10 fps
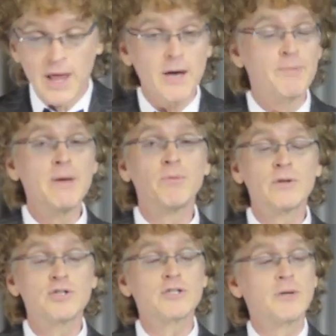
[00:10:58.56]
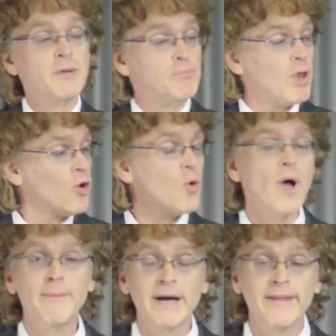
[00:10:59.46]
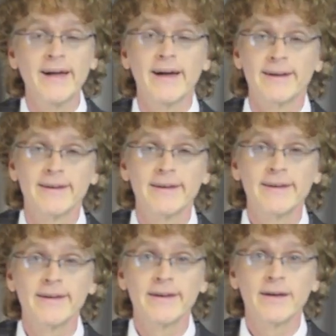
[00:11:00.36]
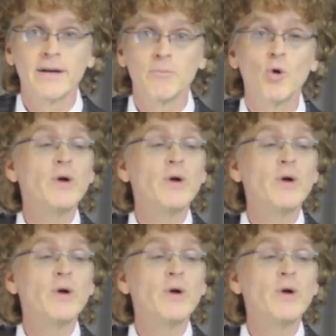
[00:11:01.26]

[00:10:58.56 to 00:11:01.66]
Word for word: a lot of people are just going to be blown away by that. But